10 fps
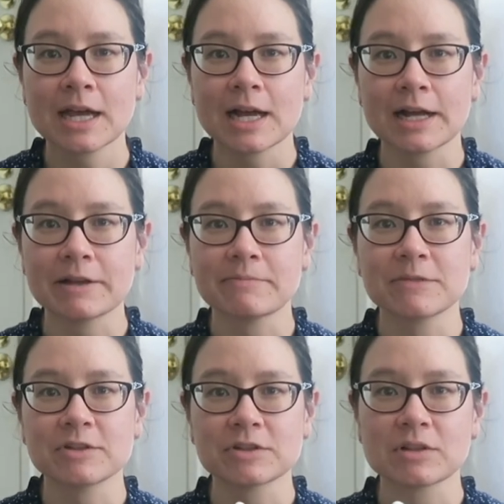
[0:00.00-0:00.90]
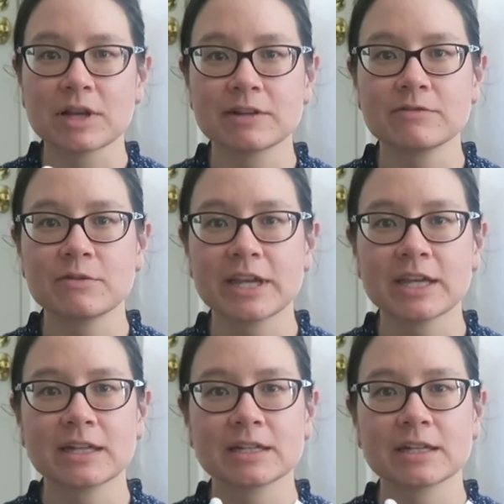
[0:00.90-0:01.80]
Um, there's a lot of weight
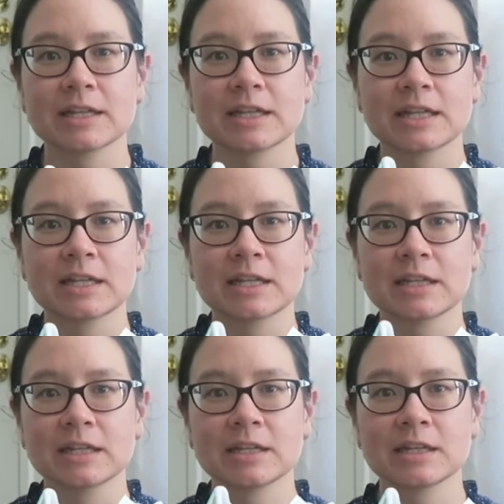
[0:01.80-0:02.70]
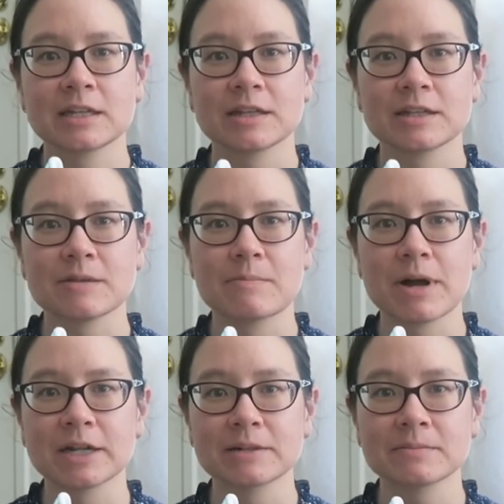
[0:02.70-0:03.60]
in the
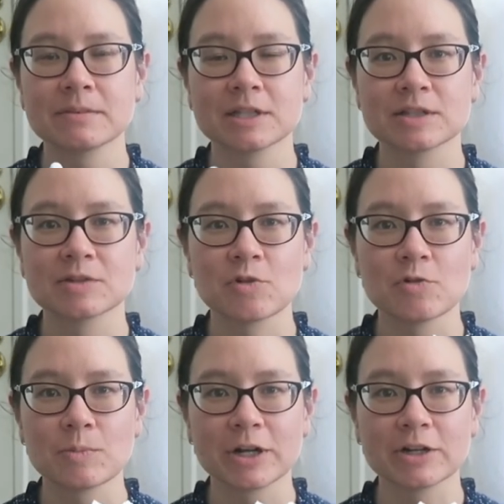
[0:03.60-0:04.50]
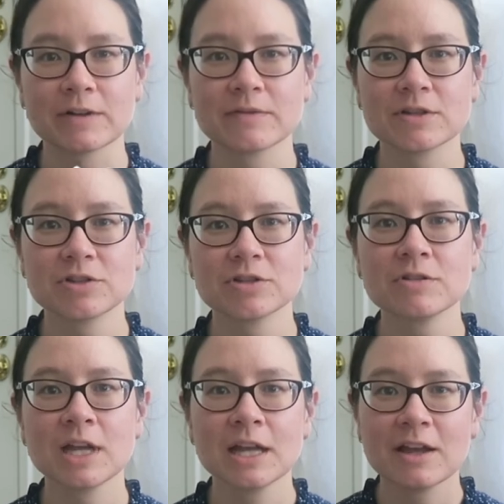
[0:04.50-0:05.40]
bottom, the sole part of the shoe,
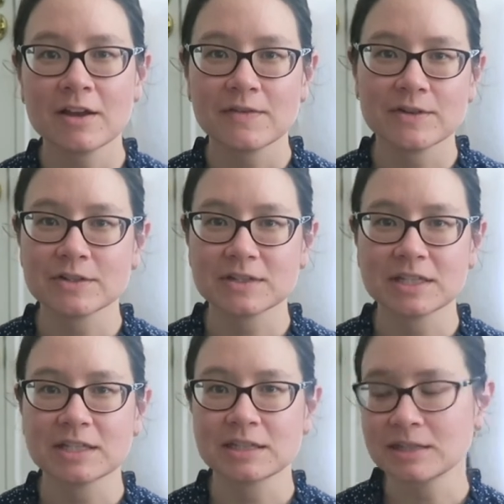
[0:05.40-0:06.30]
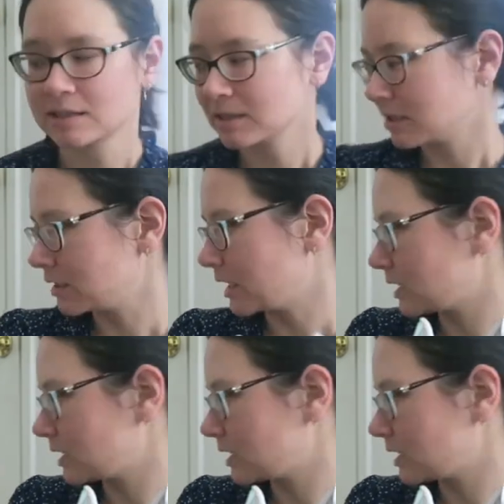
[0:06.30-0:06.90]
versus like